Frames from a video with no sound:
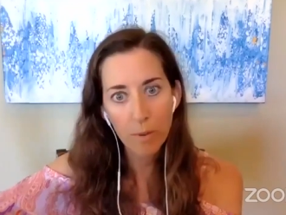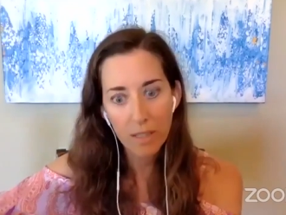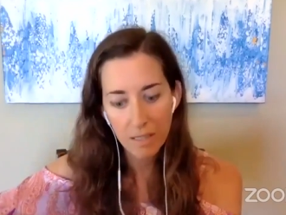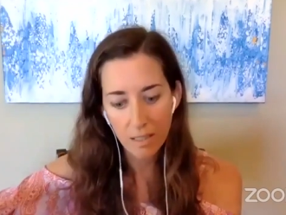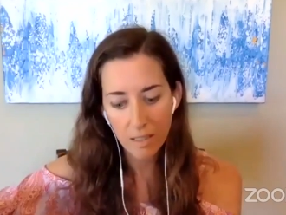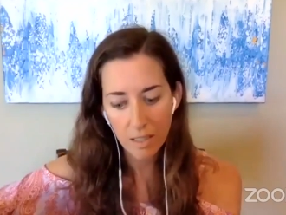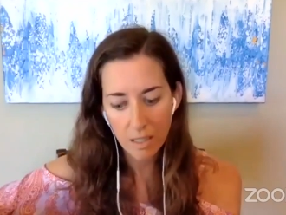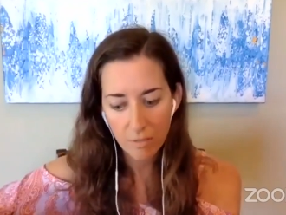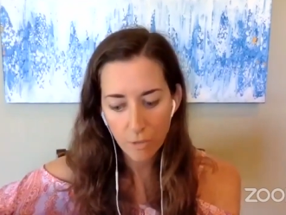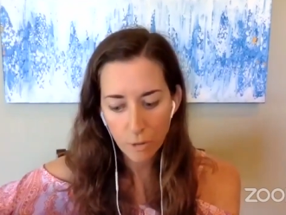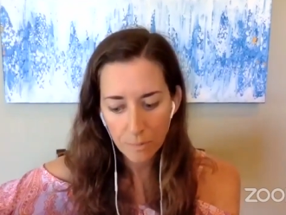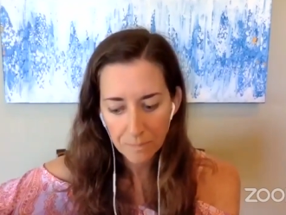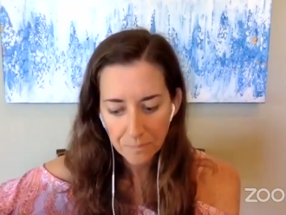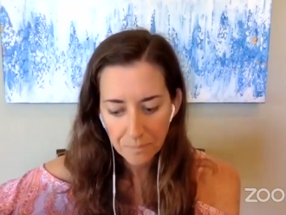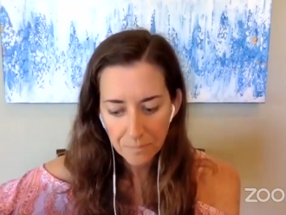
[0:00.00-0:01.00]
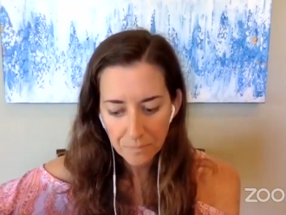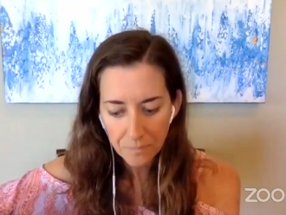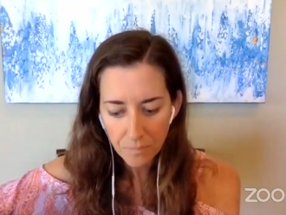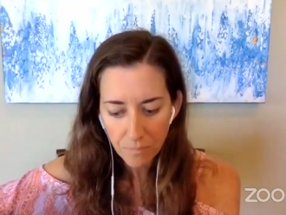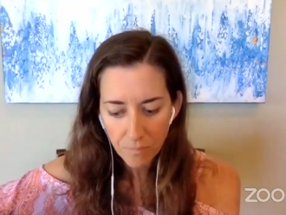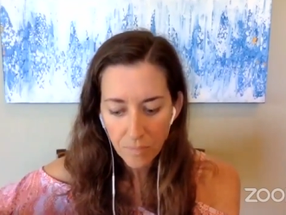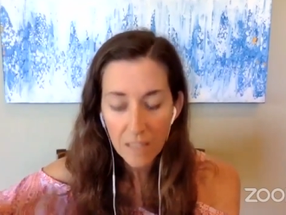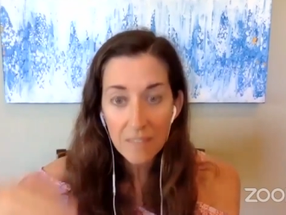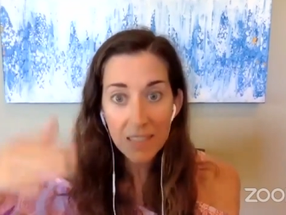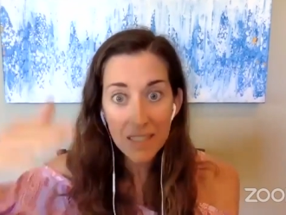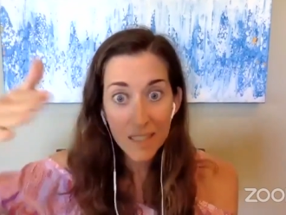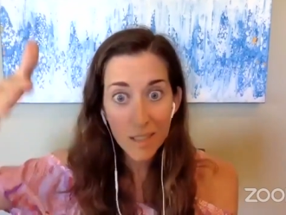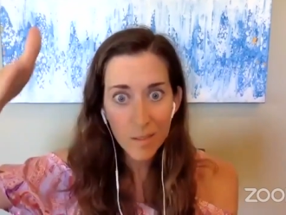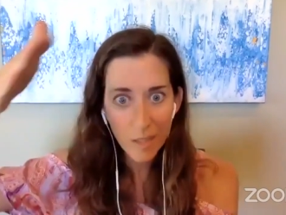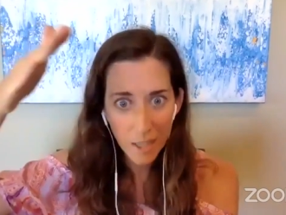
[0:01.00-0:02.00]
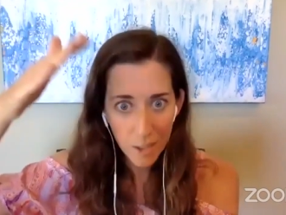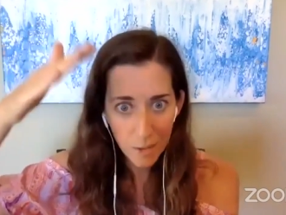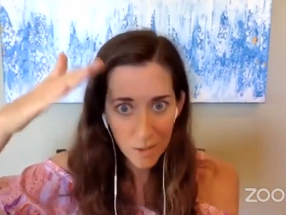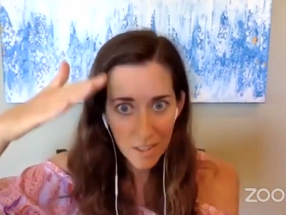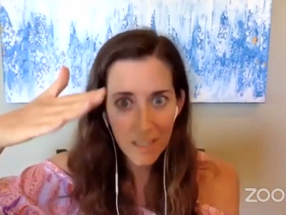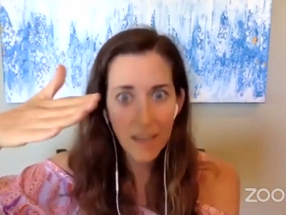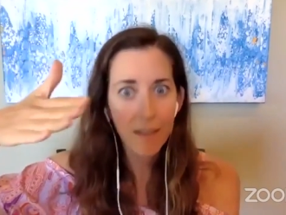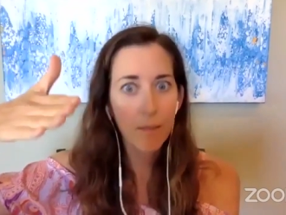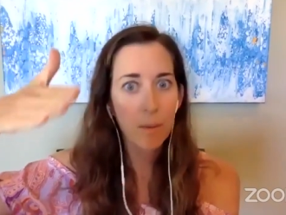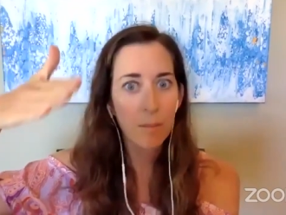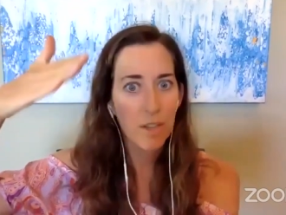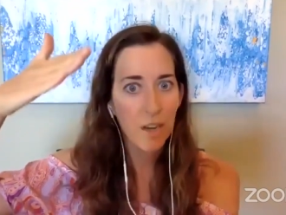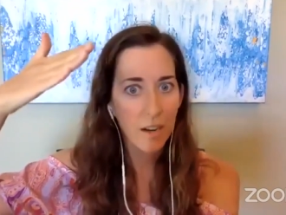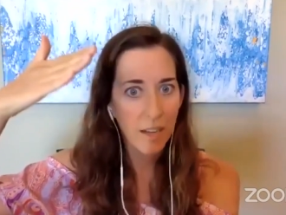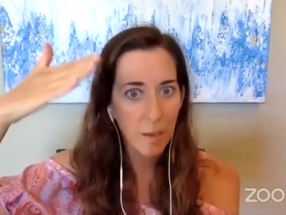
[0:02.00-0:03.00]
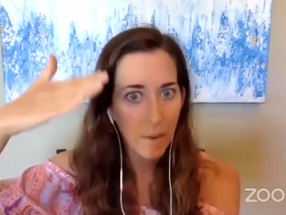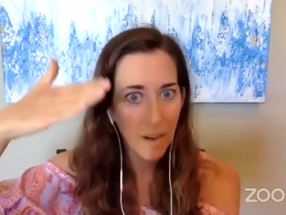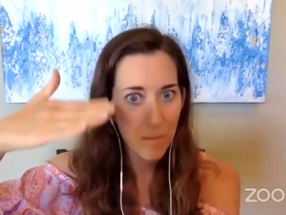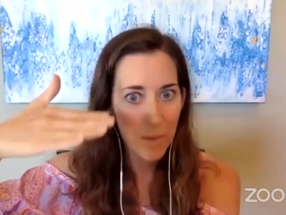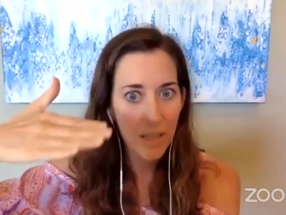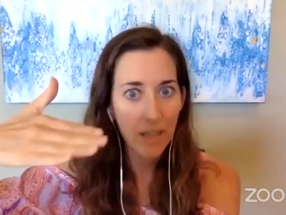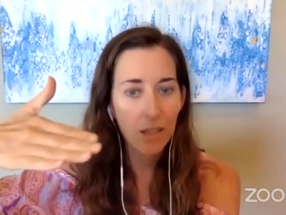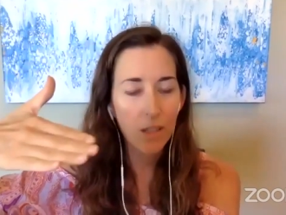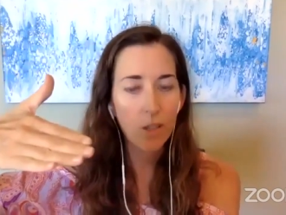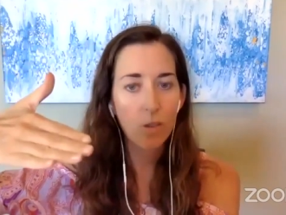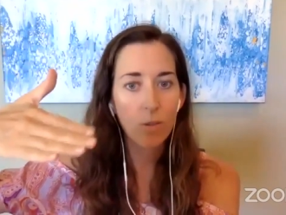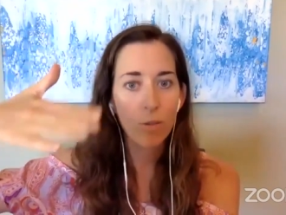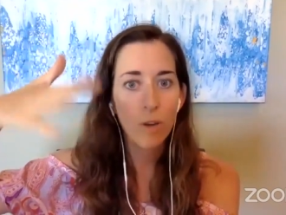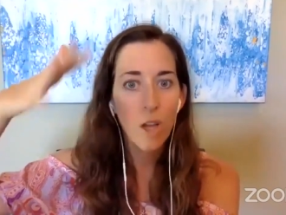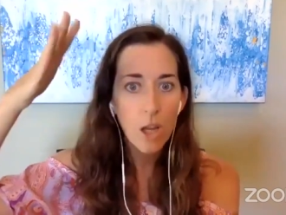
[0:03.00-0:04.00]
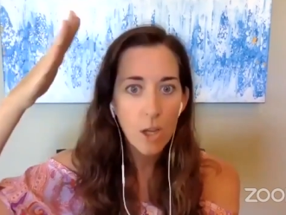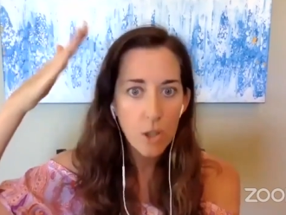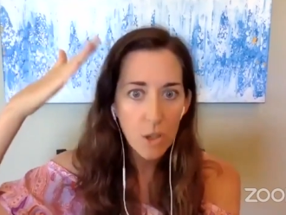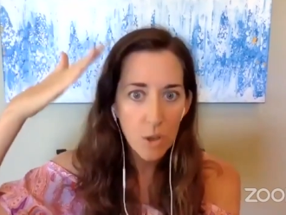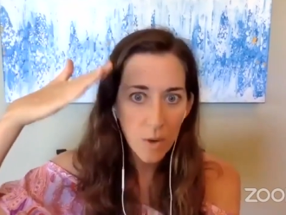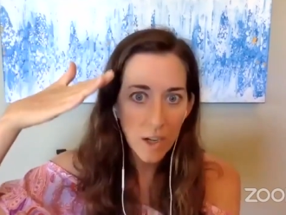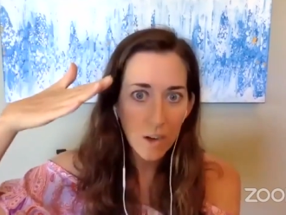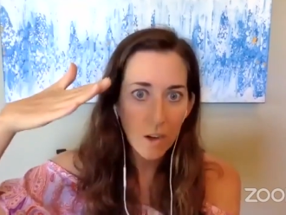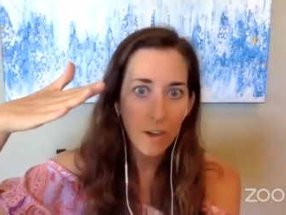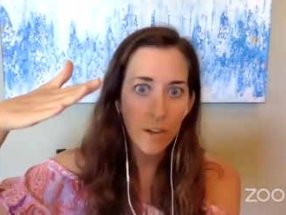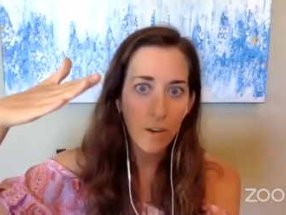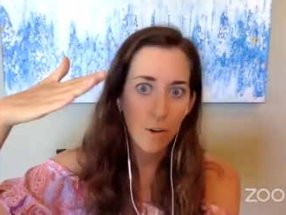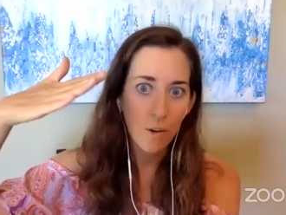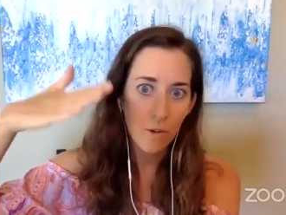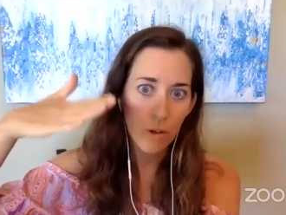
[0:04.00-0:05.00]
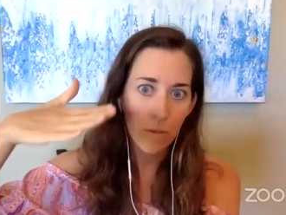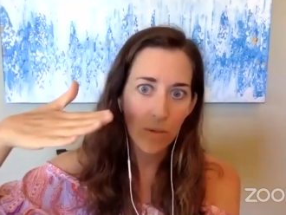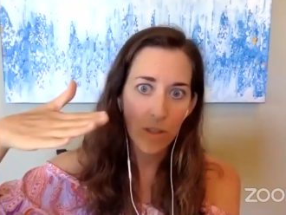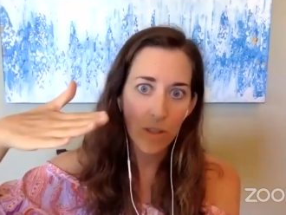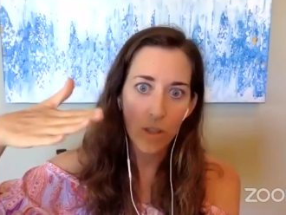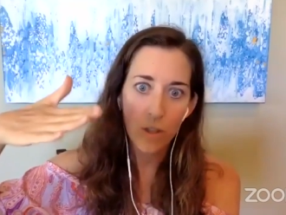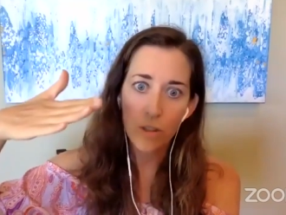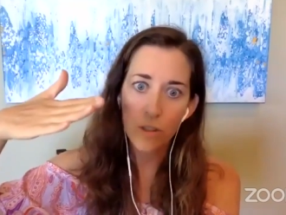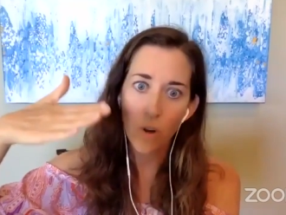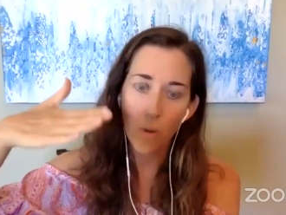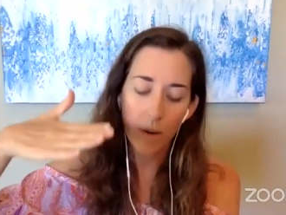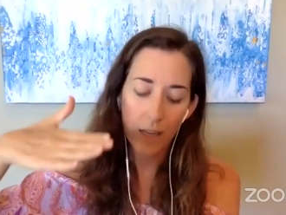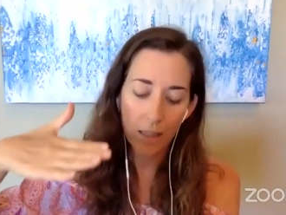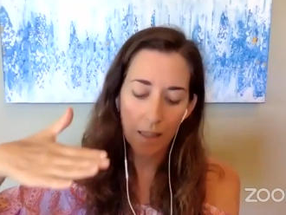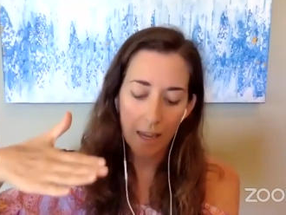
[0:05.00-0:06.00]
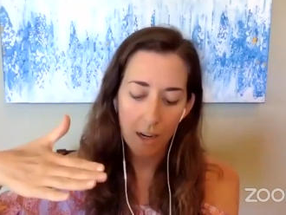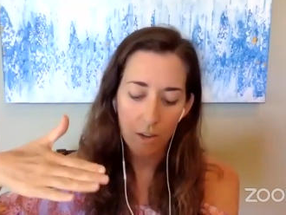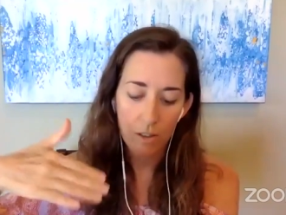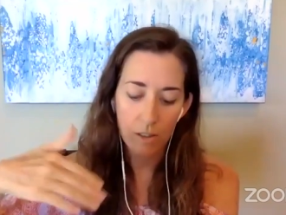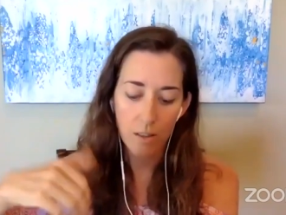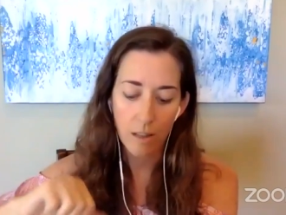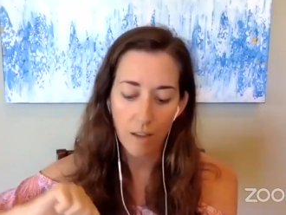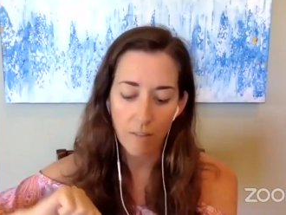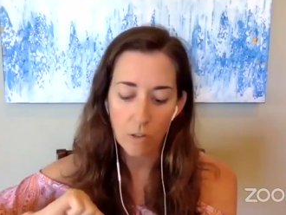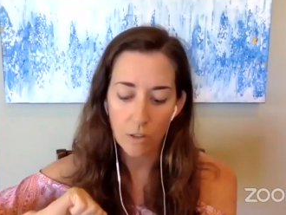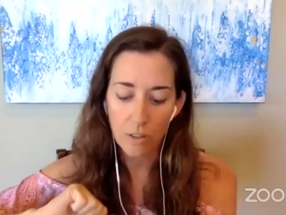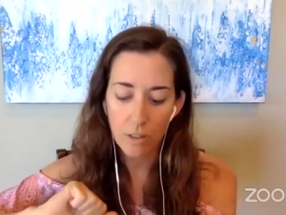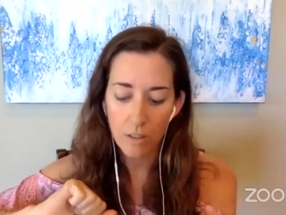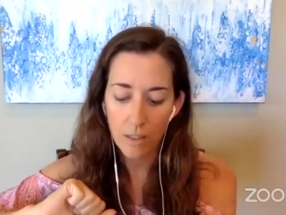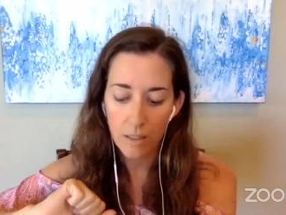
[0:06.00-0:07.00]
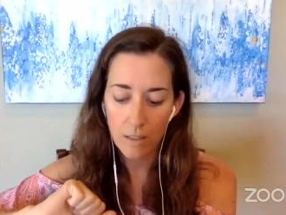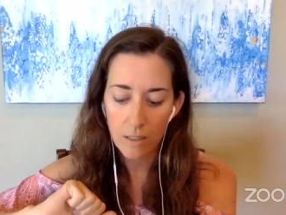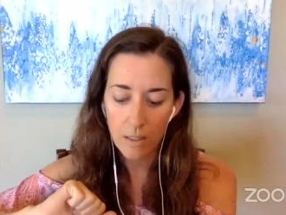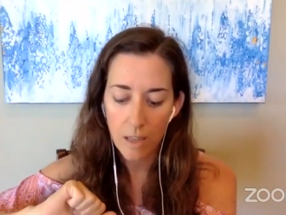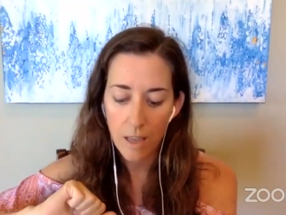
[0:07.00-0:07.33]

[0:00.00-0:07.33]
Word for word: successful. This is, can you see how I'm talking about being you, doing it on your own terms. There's so many layers and levels to this.